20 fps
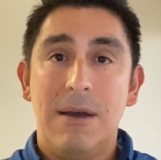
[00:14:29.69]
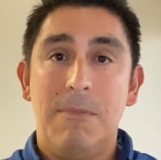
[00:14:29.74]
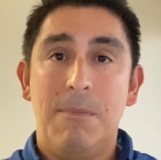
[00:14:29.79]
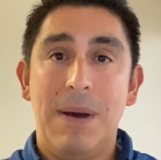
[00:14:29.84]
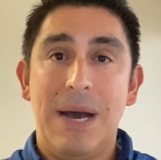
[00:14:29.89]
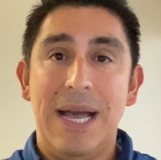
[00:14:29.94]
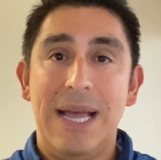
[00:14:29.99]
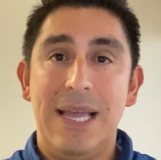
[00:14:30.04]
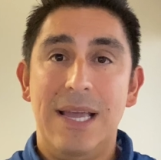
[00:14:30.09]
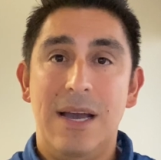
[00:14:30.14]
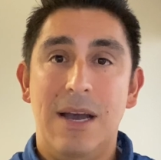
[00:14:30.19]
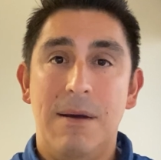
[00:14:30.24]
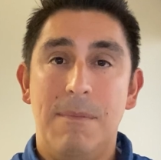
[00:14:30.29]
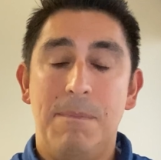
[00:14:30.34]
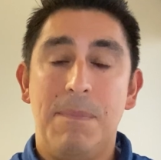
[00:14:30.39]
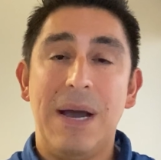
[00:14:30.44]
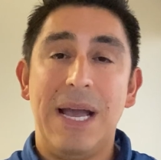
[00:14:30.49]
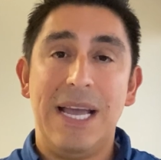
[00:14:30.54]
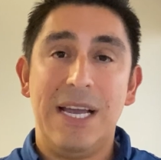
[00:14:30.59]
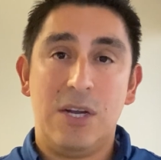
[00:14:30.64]
by
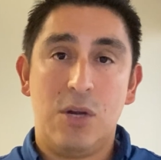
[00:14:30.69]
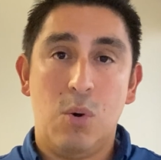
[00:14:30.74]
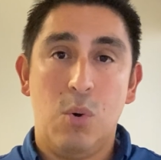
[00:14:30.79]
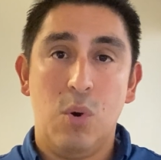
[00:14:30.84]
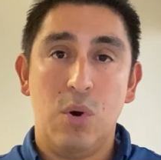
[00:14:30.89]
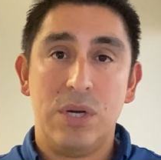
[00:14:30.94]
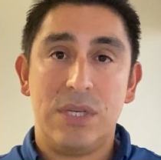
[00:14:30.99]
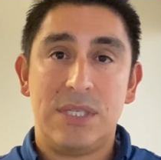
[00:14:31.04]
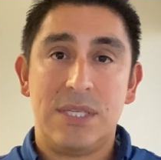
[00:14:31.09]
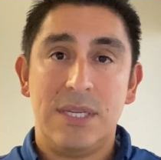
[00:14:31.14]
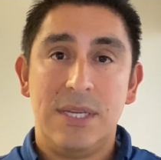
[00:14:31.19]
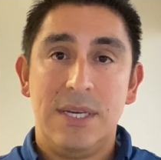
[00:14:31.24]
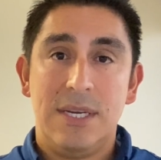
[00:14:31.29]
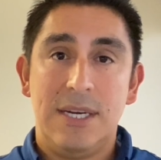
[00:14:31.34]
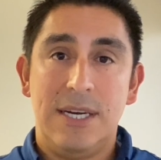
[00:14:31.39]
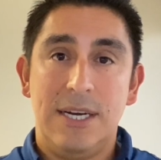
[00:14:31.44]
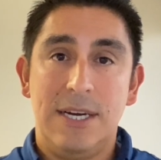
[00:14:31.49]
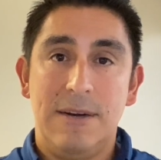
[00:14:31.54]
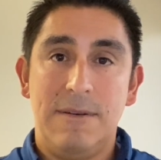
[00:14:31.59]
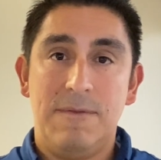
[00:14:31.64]
a court
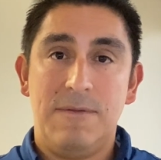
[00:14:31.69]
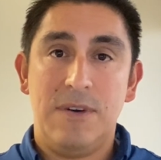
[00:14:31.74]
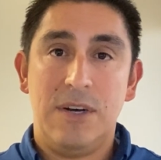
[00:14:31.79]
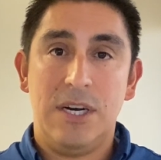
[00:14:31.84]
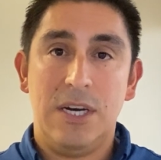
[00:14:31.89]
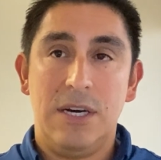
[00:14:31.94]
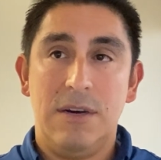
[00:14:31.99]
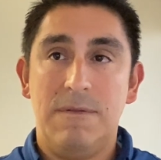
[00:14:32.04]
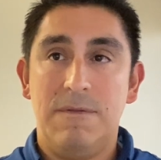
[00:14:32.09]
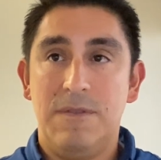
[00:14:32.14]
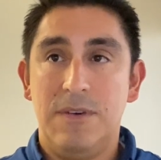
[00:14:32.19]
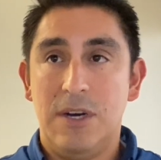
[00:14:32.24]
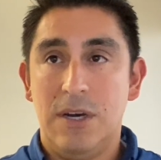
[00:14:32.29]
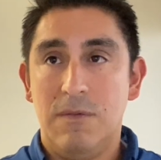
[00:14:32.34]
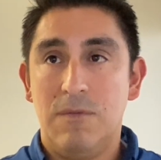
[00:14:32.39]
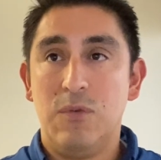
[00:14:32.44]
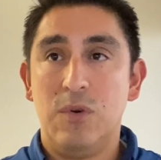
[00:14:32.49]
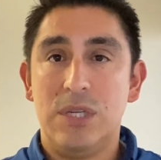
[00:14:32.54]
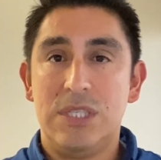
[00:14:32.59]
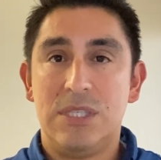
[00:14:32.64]

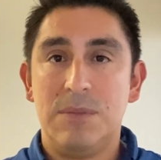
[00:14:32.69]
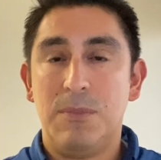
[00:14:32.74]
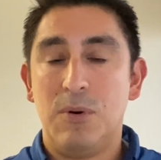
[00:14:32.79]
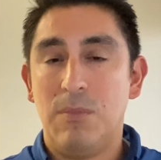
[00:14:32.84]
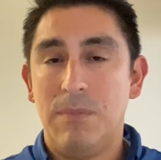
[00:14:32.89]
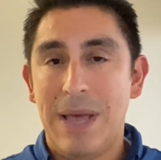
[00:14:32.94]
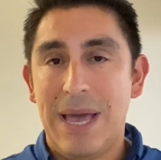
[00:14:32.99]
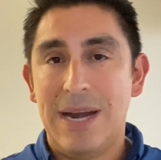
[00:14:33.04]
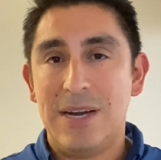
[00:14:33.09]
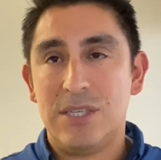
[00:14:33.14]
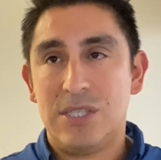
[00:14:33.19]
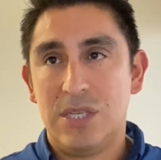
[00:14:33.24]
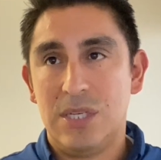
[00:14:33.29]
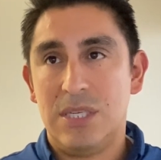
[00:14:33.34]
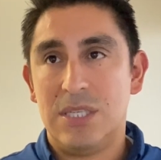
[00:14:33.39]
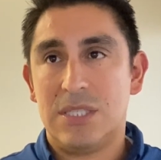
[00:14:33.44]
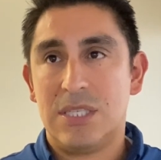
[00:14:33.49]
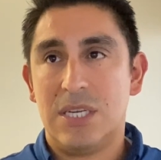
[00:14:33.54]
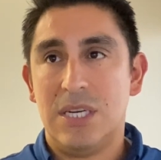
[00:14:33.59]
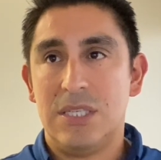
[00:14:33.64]
of reasonable matter to
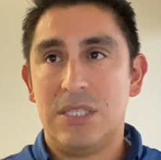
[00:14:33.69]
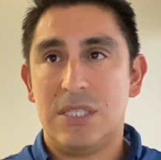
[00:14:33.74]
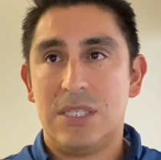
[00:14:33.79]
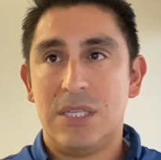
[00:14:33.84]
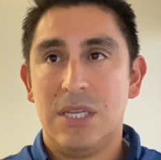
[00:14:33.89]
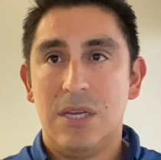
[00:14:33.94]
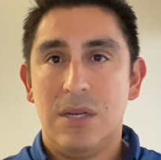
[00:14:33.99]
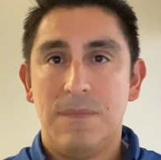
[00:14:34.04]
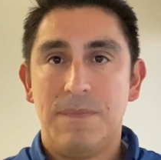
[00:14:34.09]
discuss